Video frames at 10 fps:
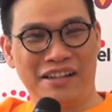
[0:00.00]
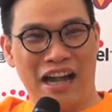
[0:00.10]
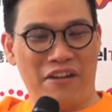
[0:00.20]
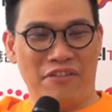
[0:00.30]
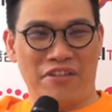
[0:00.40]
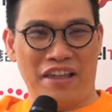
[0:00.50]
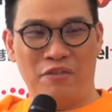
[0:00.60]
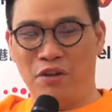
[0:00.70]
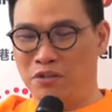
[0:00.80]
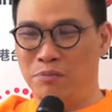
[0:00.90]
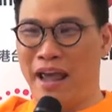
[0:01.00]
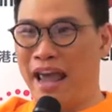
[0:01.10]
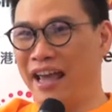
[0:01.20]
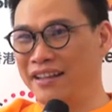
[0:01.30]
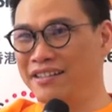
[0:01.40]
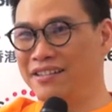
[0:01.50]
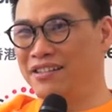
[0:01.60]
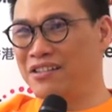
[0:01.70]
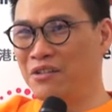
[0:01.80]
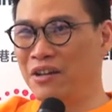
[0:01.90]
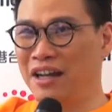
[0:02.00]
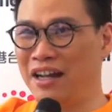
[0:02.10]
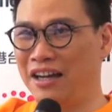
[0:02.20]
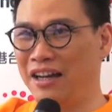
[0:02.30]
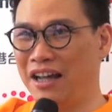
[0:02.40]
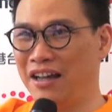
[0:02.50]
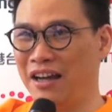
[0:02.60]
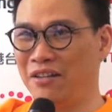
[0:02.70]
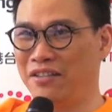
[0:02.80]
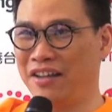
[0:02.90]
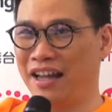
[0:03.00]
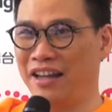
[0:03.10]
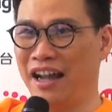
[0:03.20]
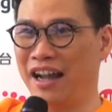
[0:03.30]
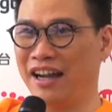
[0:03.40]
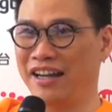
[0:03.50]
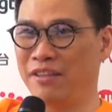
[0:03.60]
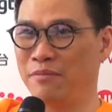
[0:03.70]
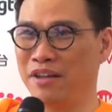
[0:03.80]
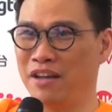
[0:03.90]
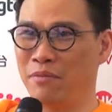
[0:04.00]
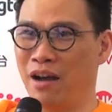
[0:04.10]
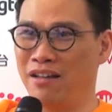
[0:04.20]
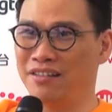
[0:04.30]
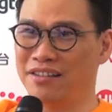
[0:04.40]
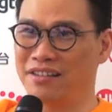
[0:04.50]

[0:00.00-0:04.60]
everything was bad. So I don't think I can be a pilot.